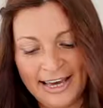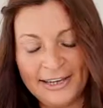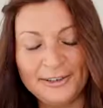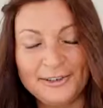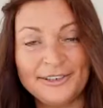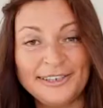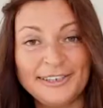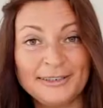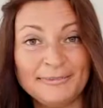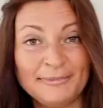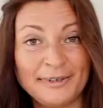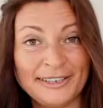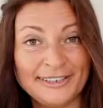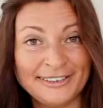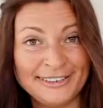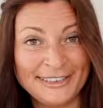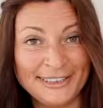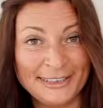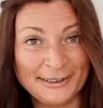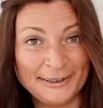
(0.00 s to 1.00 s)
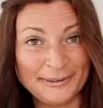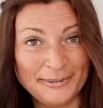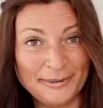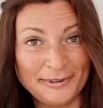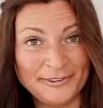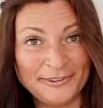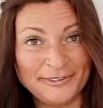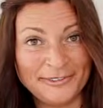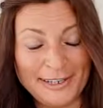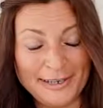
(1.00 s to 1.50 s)
And you need about a
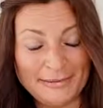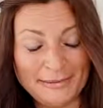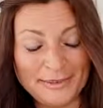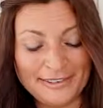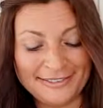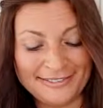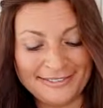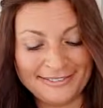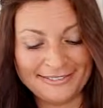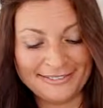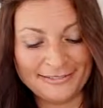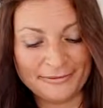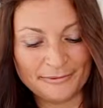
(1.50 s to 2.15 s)
teaspoon of lemon.